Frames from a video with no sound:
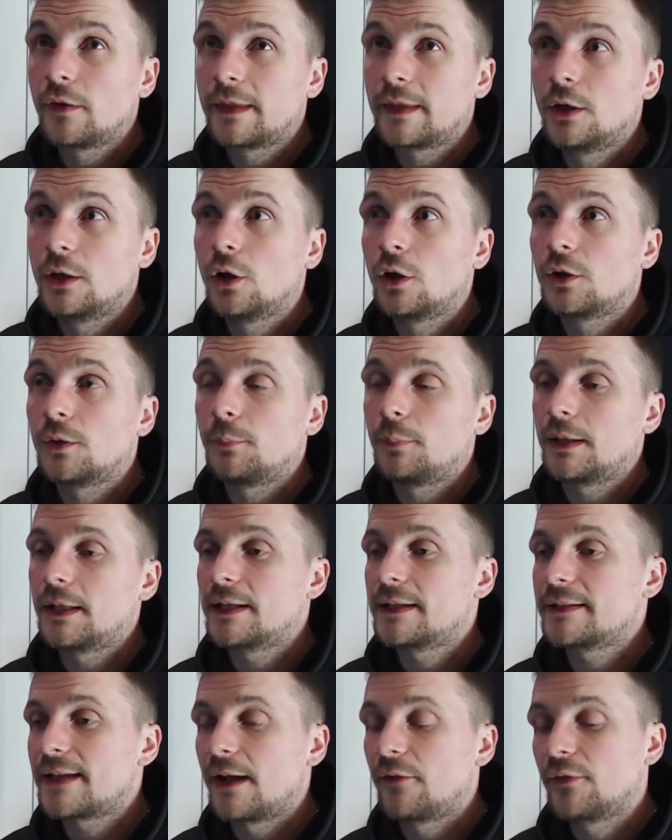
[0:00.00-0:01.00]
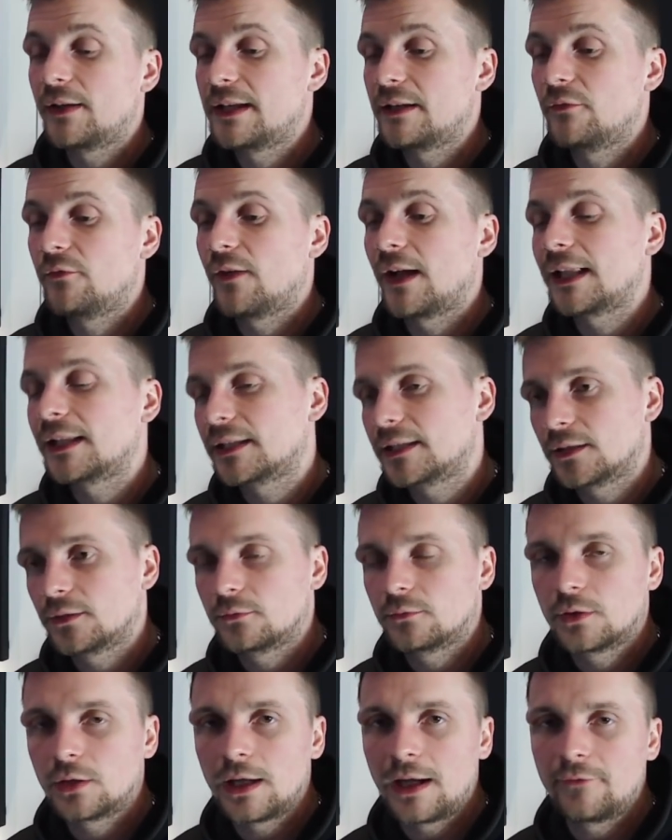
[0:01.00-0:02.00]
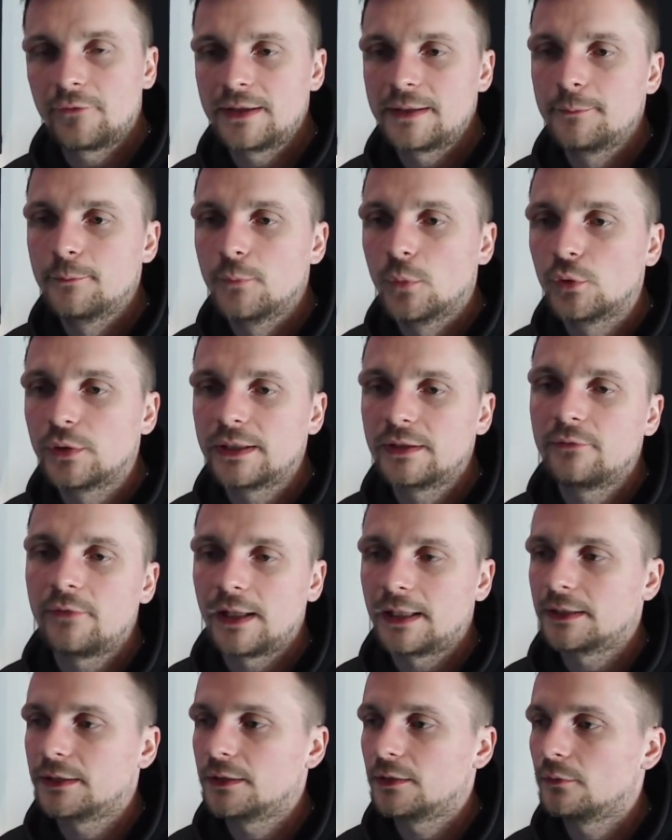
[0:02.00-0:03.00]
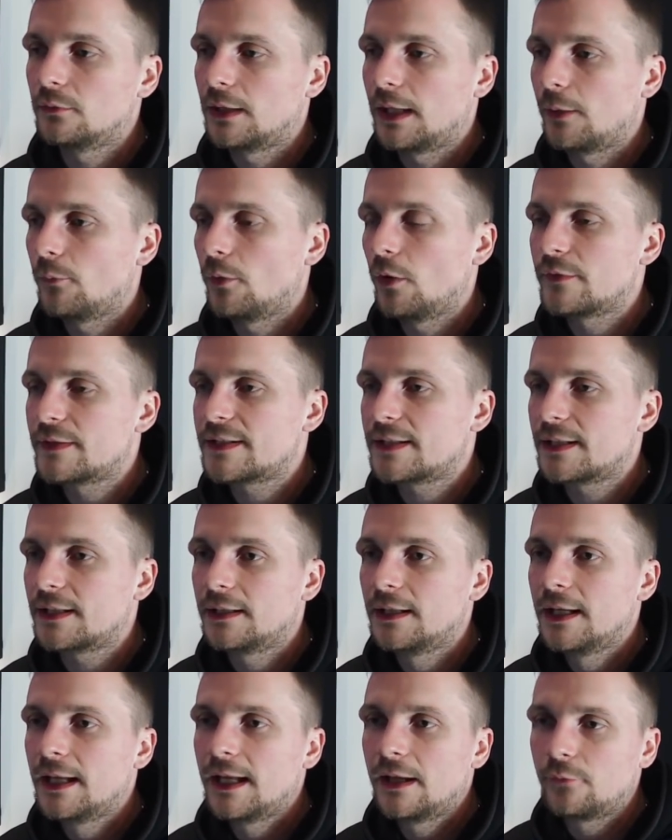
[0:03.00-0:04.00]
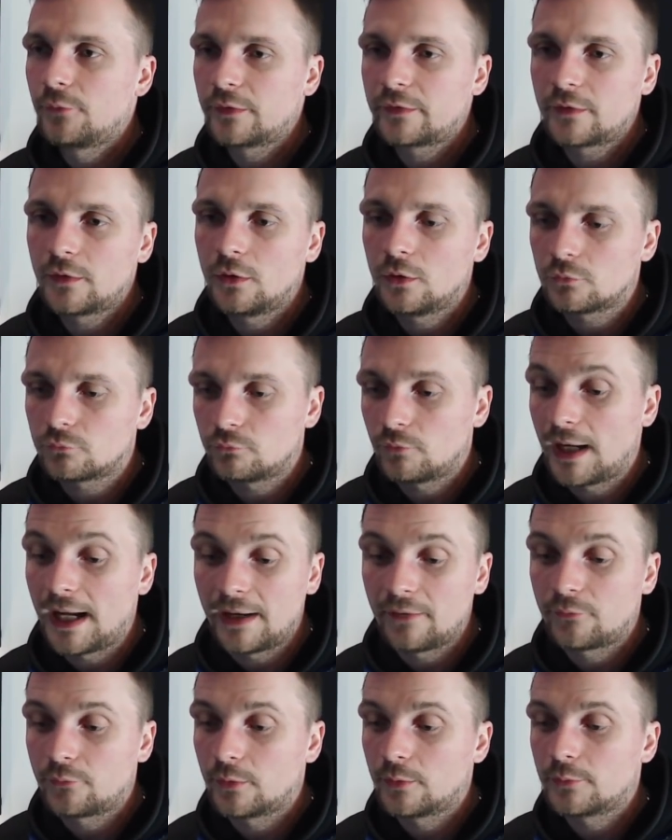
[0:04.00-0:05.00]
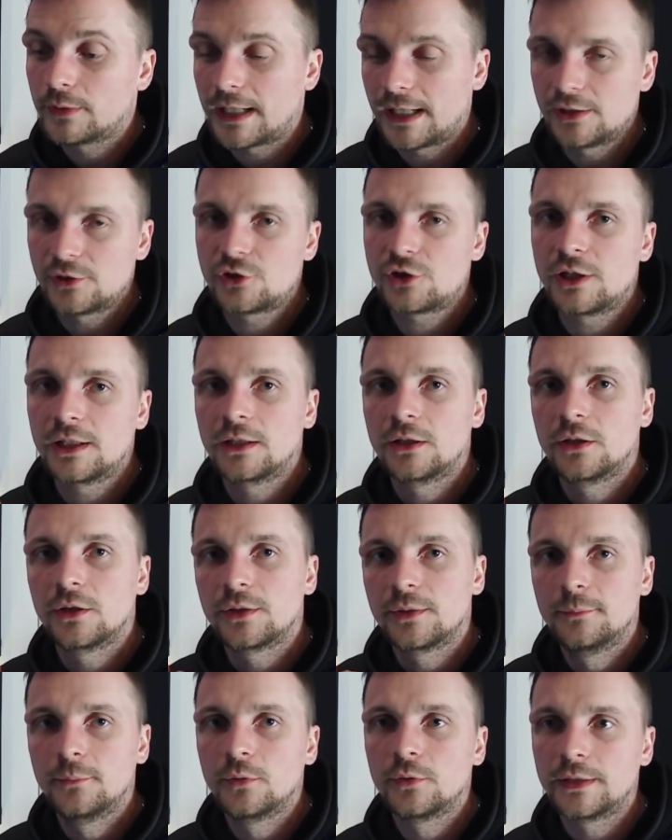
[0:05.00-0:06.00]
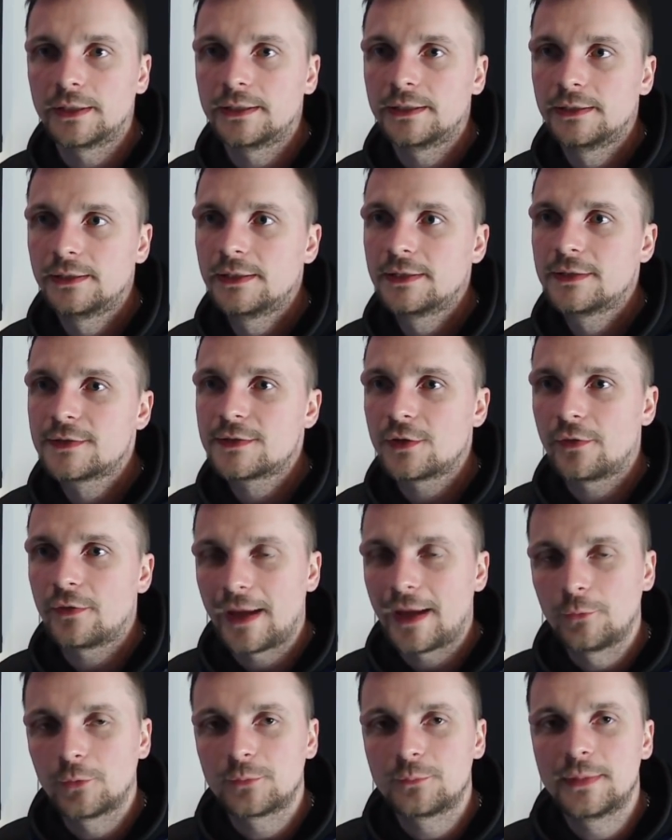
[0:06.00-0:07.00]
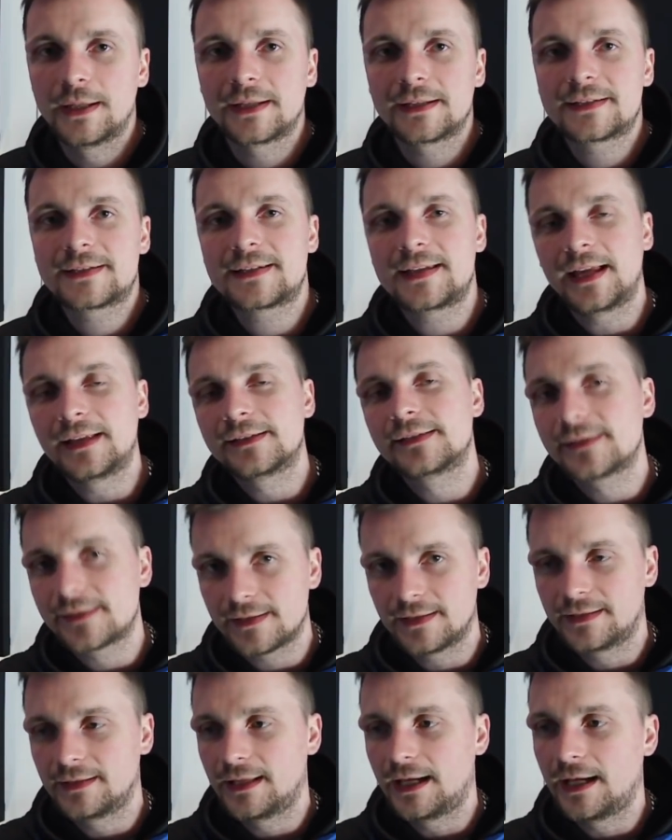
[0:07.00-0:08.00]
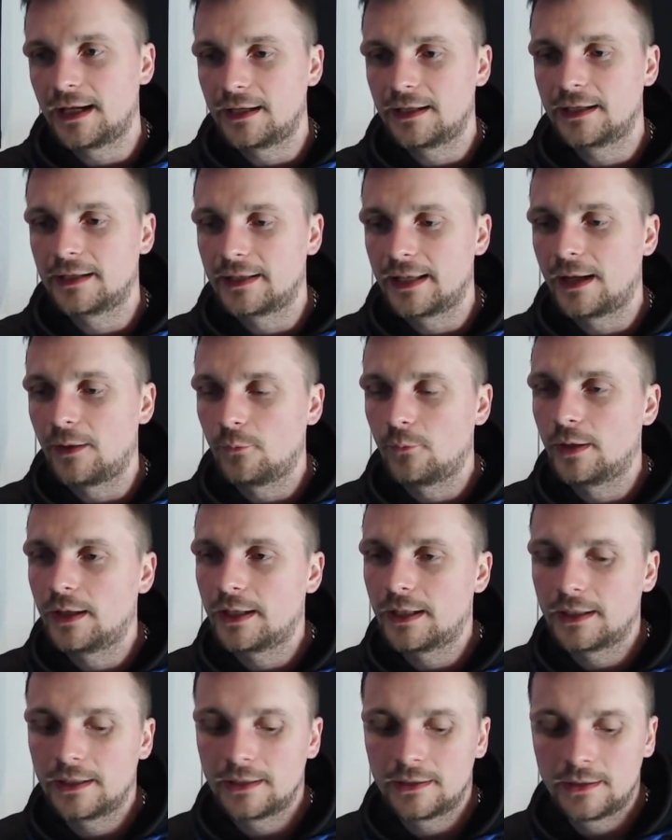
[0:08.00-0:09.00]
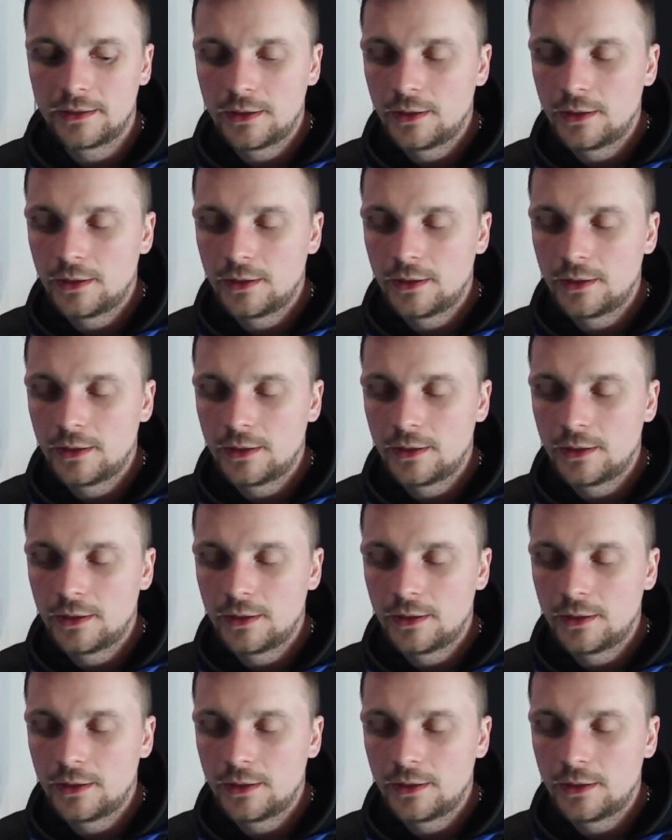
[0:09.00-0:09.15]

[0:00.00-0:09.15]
of the older players have any value. They don't have any money value. Like, obviously, if we sold Raf, we would get a shitload of money. So that would make sense in that way.